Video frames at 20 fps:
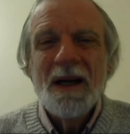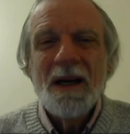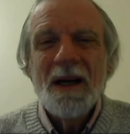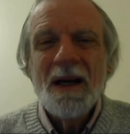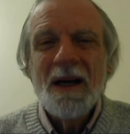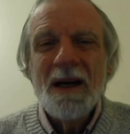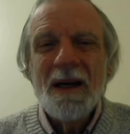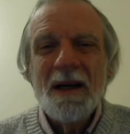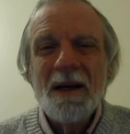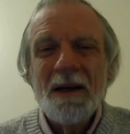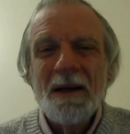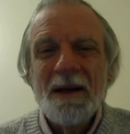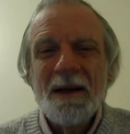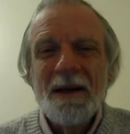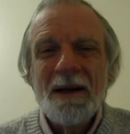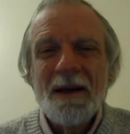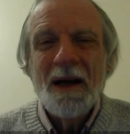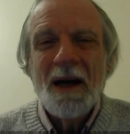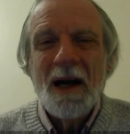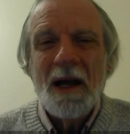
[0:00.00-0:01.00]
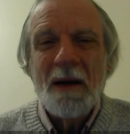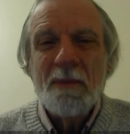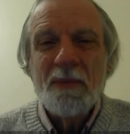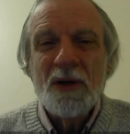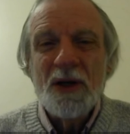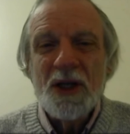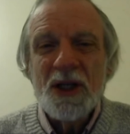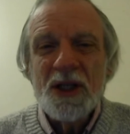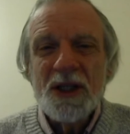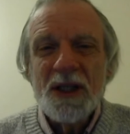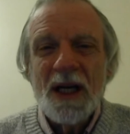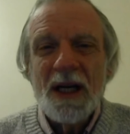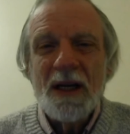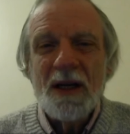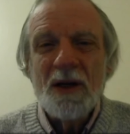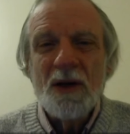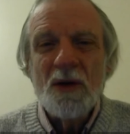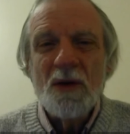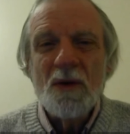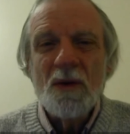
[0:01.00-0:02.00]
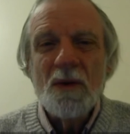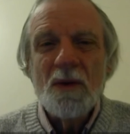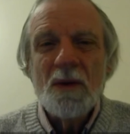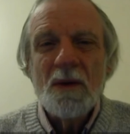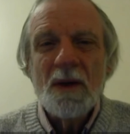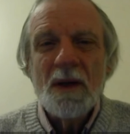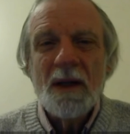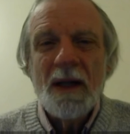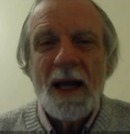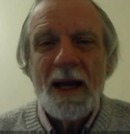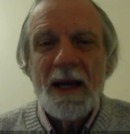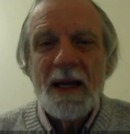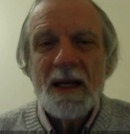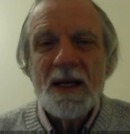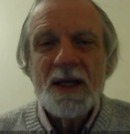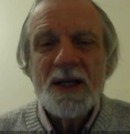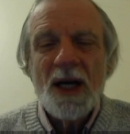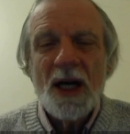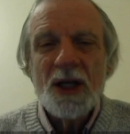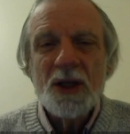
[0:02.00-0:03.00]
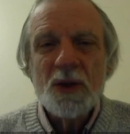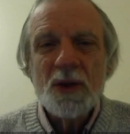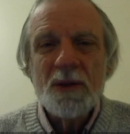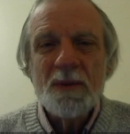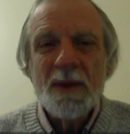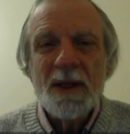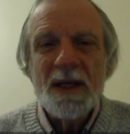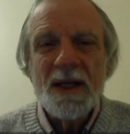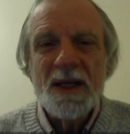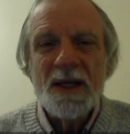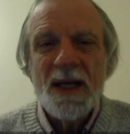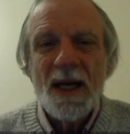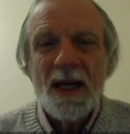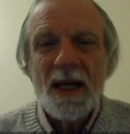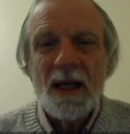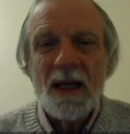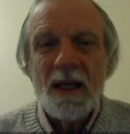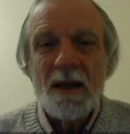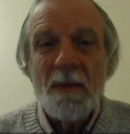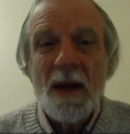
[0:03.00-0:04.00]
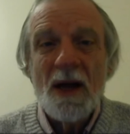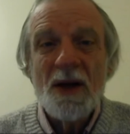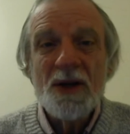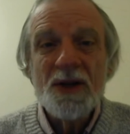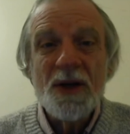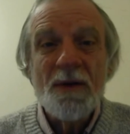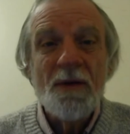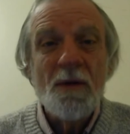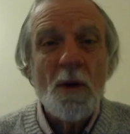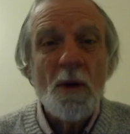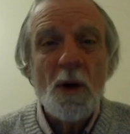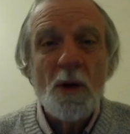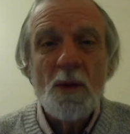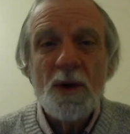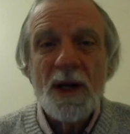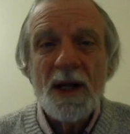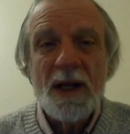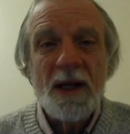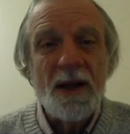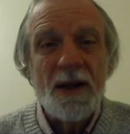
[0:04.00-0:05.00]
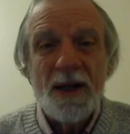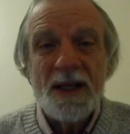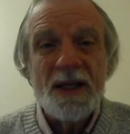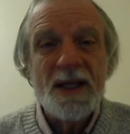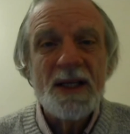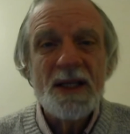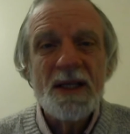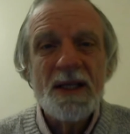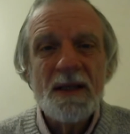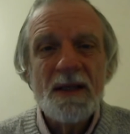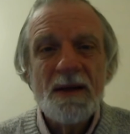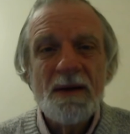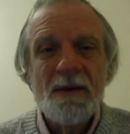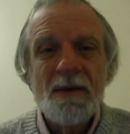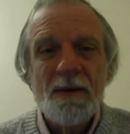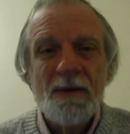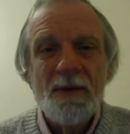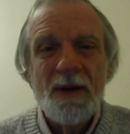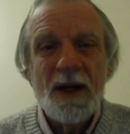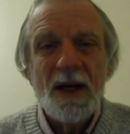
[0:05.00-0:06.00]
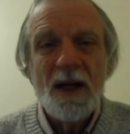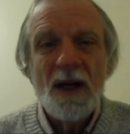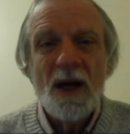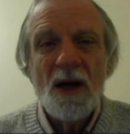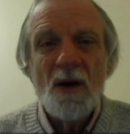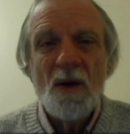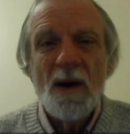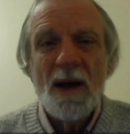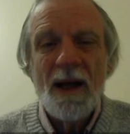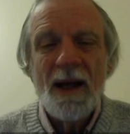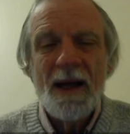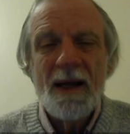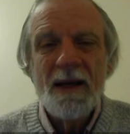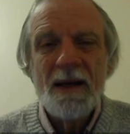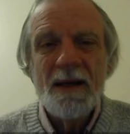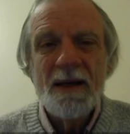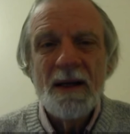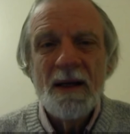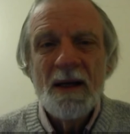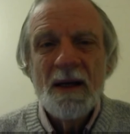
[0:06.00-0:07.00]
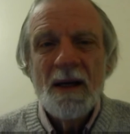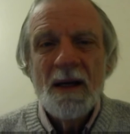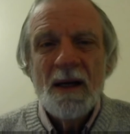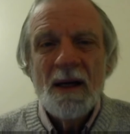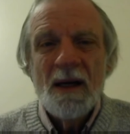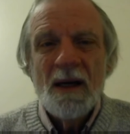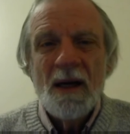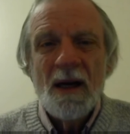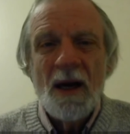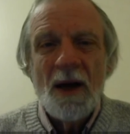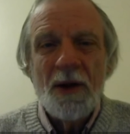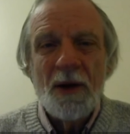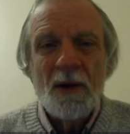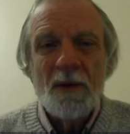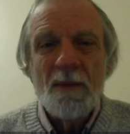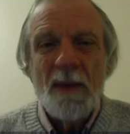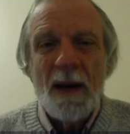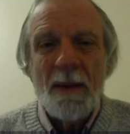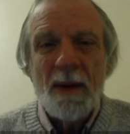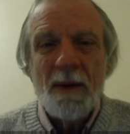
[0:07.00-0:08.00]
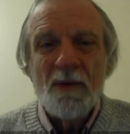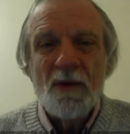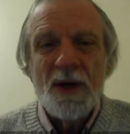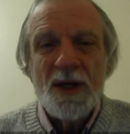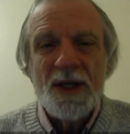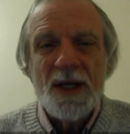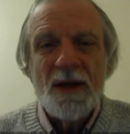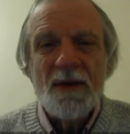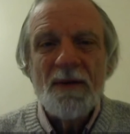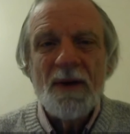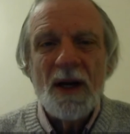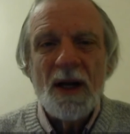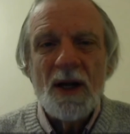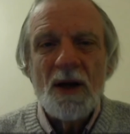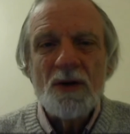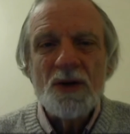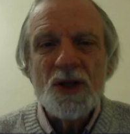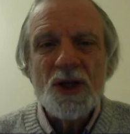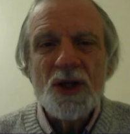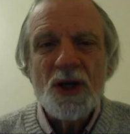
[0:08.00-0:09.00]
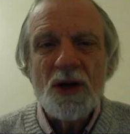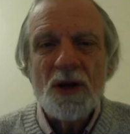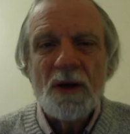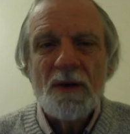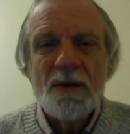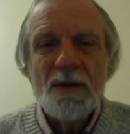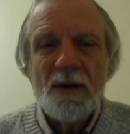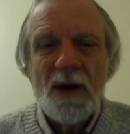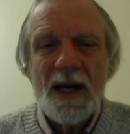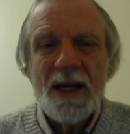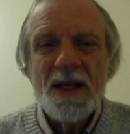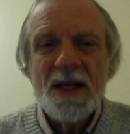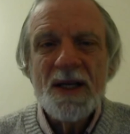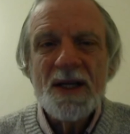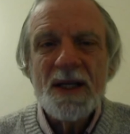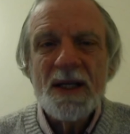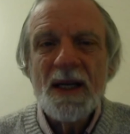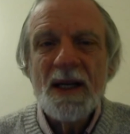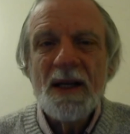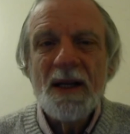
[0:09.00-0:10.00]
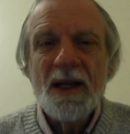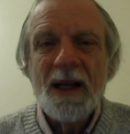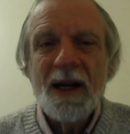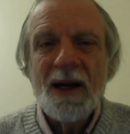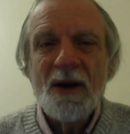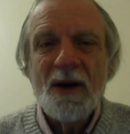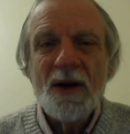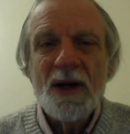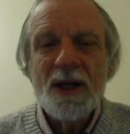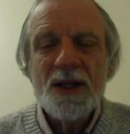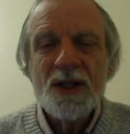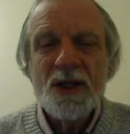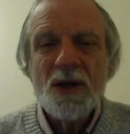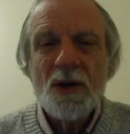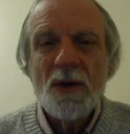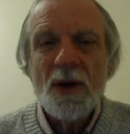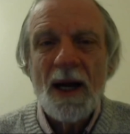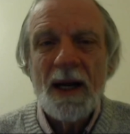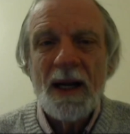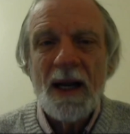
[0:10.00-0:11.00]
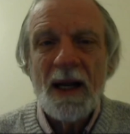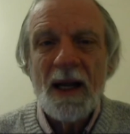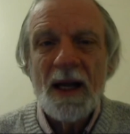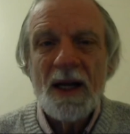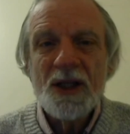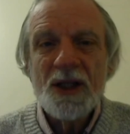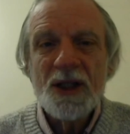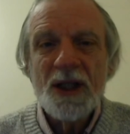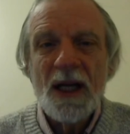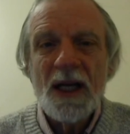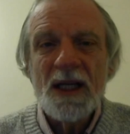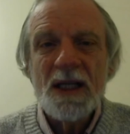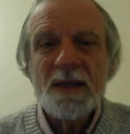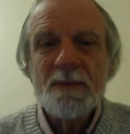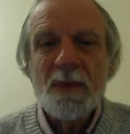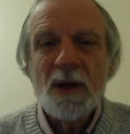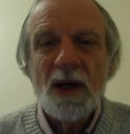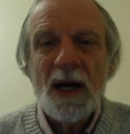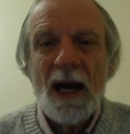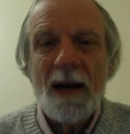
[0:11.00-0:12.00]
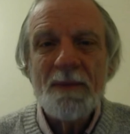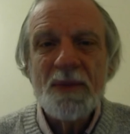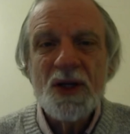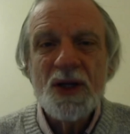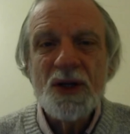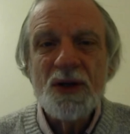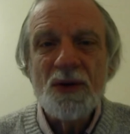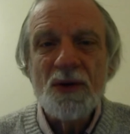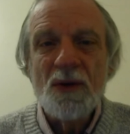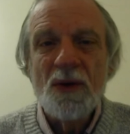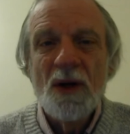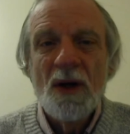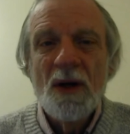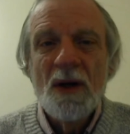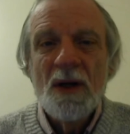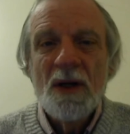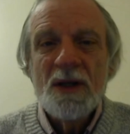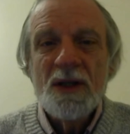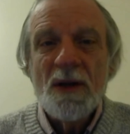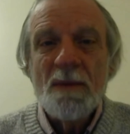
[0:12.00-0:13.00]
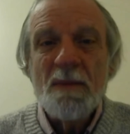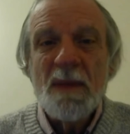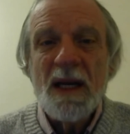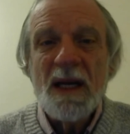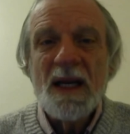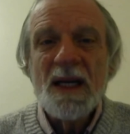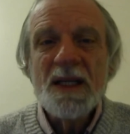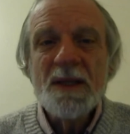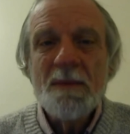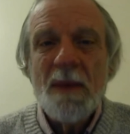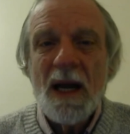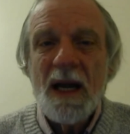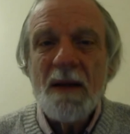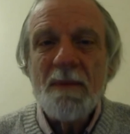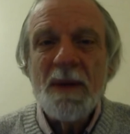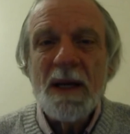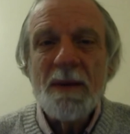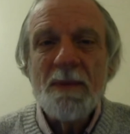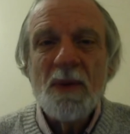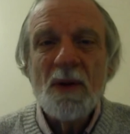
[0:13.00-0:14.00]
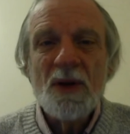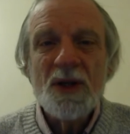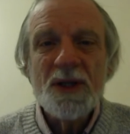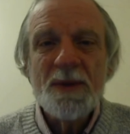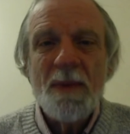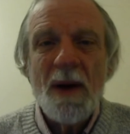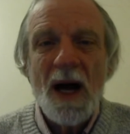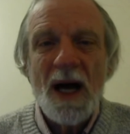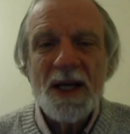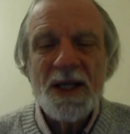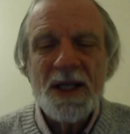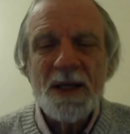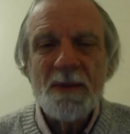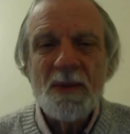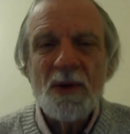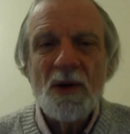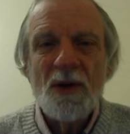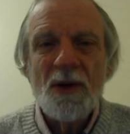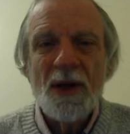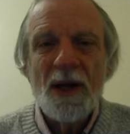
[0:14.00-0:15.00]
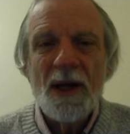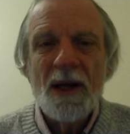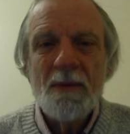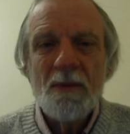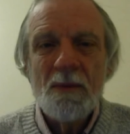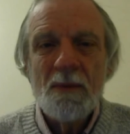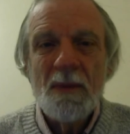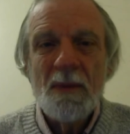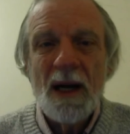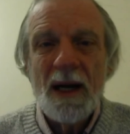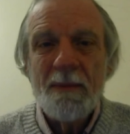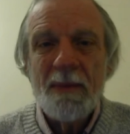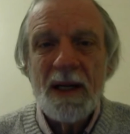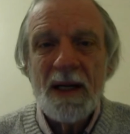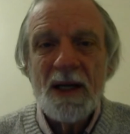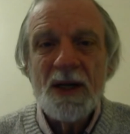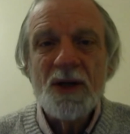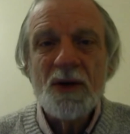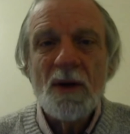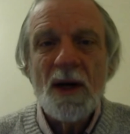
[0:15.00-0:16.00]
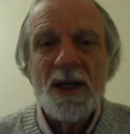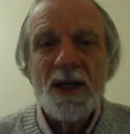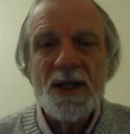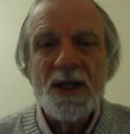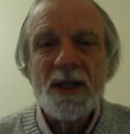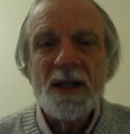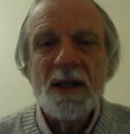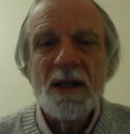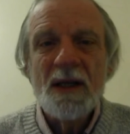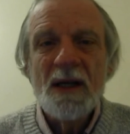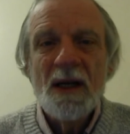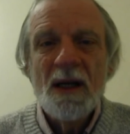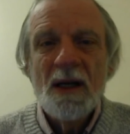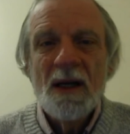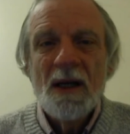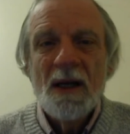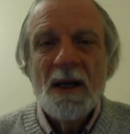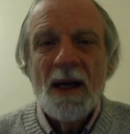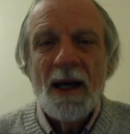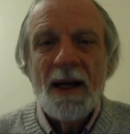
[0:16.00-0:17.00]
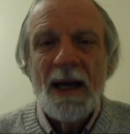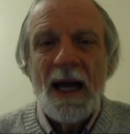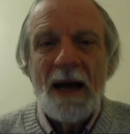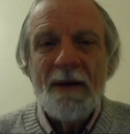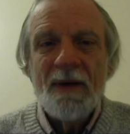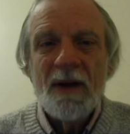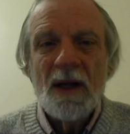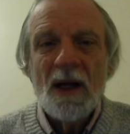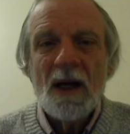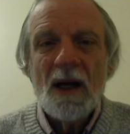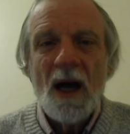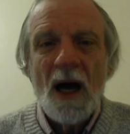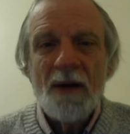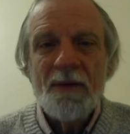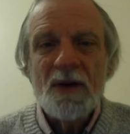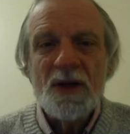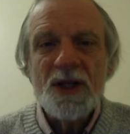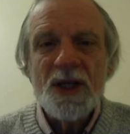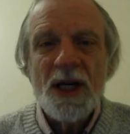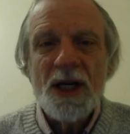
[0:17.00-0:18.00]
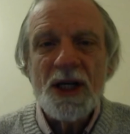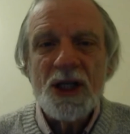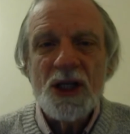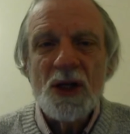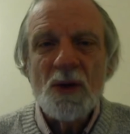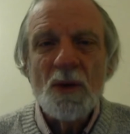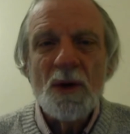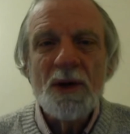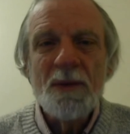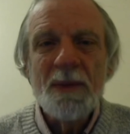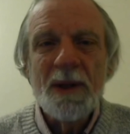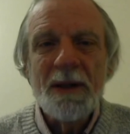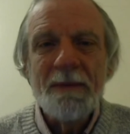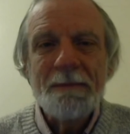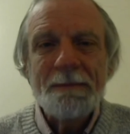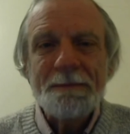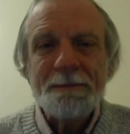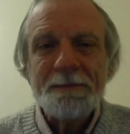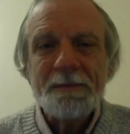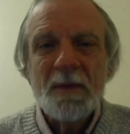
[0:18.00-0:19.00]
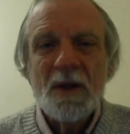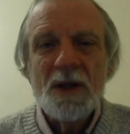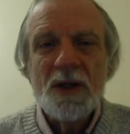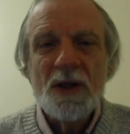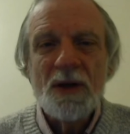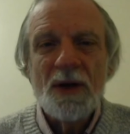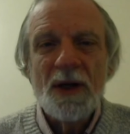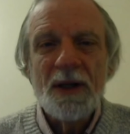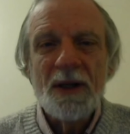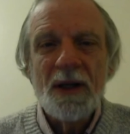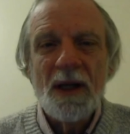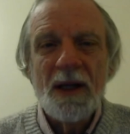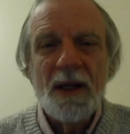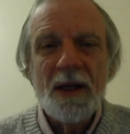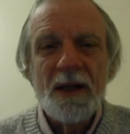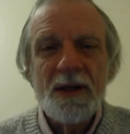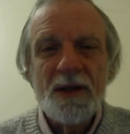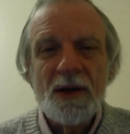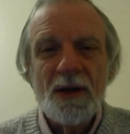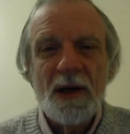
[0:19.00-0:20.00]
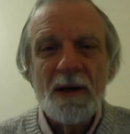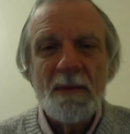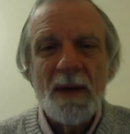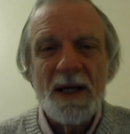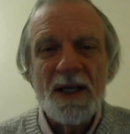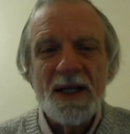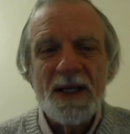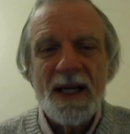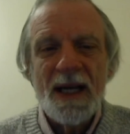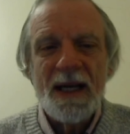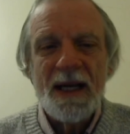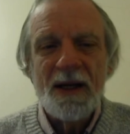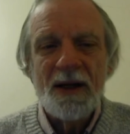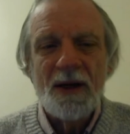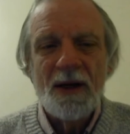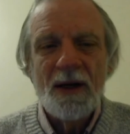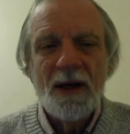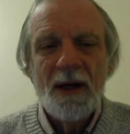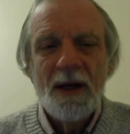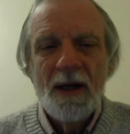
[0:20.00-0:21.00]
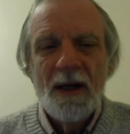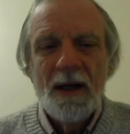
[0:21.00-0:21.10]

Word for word: Uh, I appreciate you getting in touch with me and sending emails and forwarding this video and other maybe recent videos to your friends in the area, so that I can get a chance perhaps to to meet as many people as possible that might be interested in, in having a conversation with me during the during my stay here.